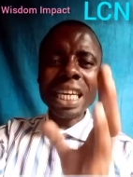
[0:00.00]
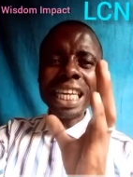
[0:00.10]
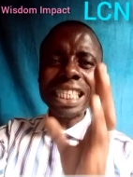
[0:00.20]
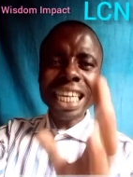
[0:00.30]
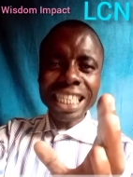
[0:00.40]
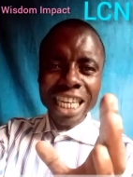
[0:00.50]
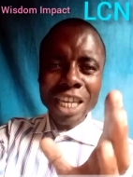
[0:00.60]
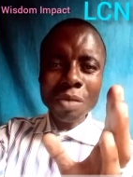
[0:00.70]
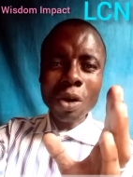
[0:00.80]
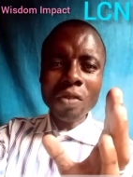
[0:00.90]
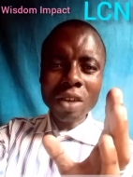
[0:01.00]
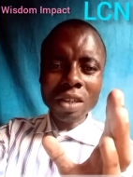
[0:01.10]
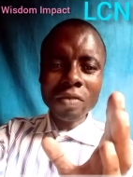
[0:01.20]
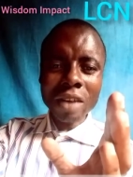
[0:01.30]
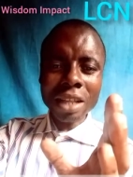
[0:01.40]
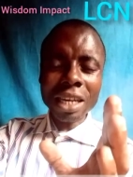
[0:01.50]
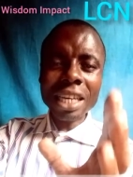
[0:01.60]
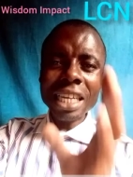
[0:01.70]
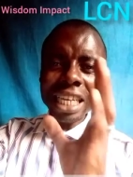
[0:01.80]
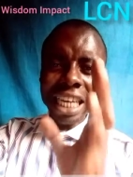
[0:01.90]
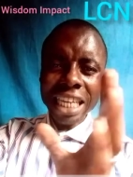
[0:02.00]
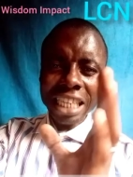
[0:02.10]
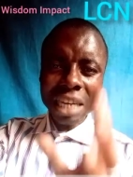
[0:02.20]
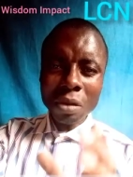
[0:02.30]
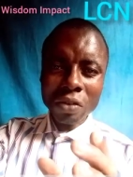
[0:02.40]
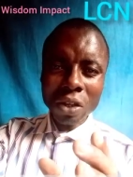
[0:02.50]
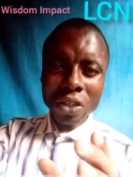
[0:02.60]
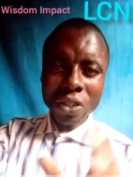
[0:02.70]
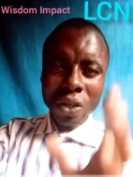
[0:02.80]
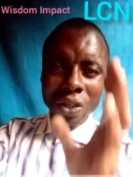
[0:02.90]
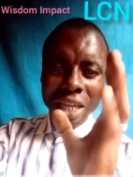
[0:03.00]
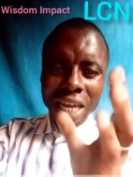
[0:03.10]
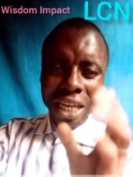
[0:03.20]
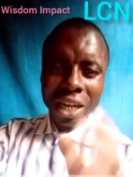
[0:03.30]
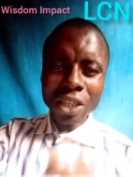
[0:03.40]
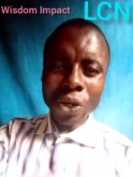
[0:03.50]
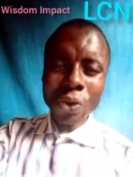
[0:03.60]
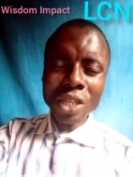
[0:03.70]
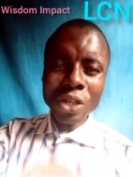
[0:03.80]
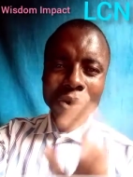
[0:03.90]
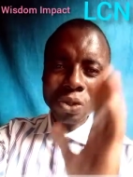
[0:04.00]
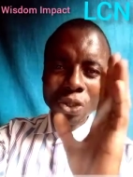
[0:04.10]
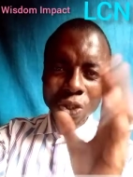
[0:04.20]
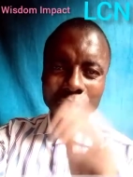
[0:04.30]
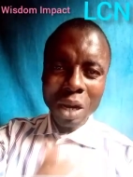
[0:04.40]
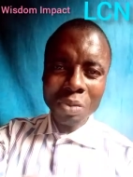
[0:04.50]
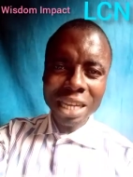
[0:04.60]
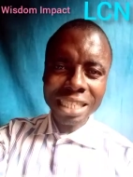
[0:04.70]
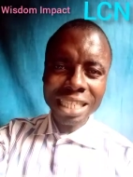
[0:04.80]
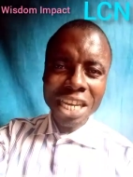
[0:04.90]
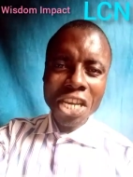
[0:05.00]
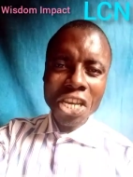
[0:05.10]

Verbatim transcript: In the name of God the Father, in the name of God the Son, and God the Holy Ghost, you are blessed.